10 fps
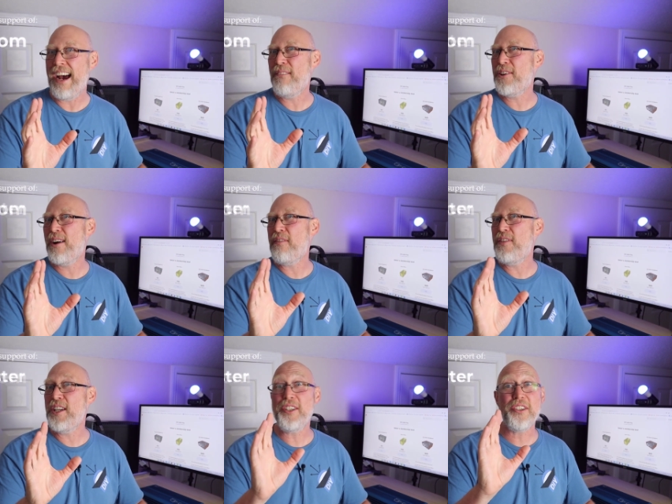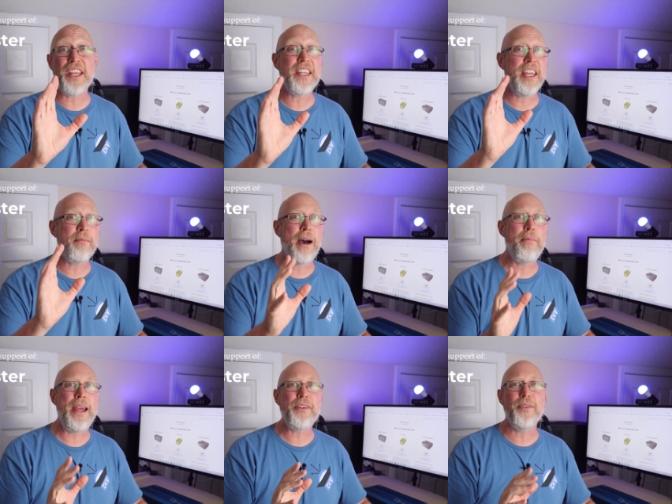after I finish thanking my
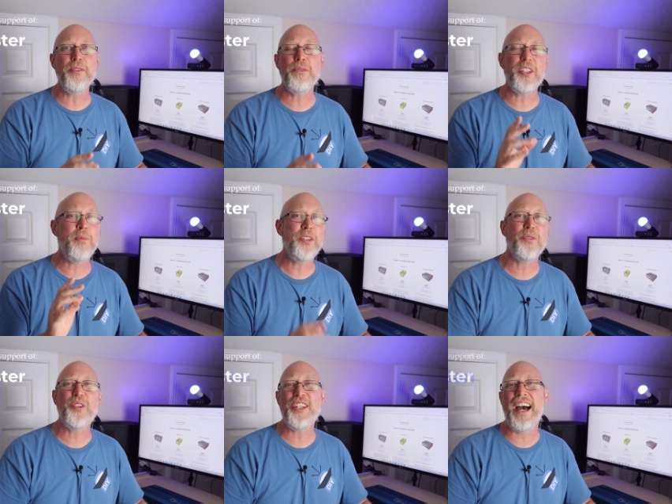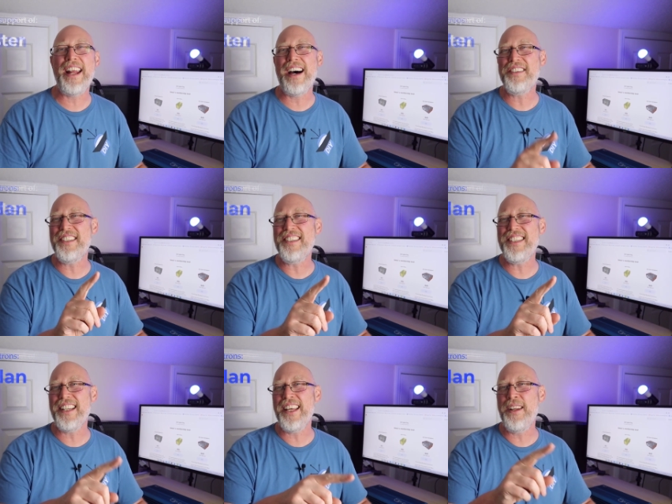patrons with a special shout out to
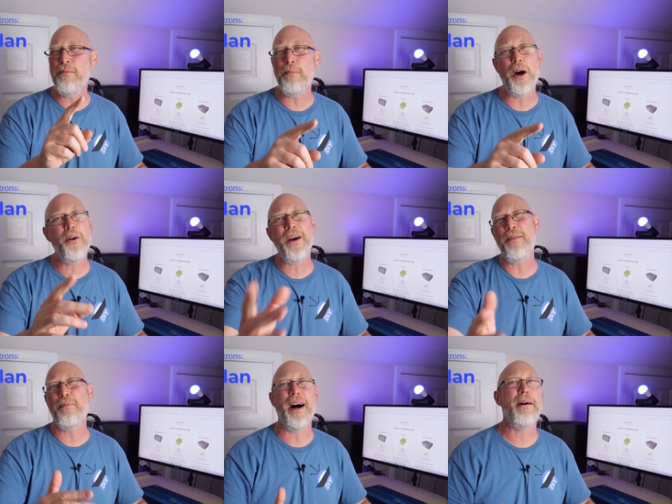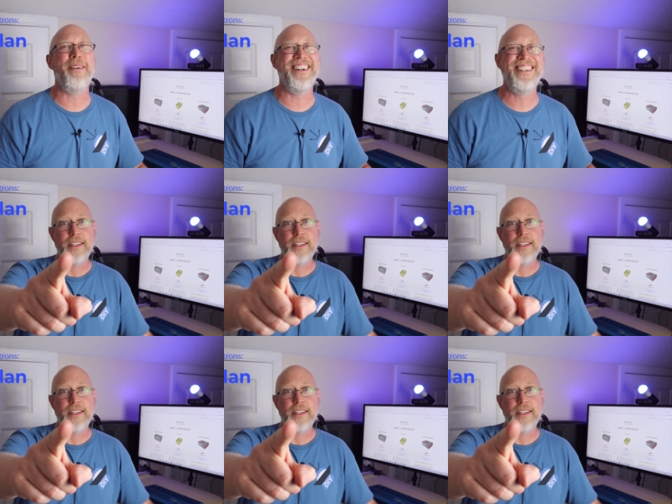Dylan, Bo, and Baba.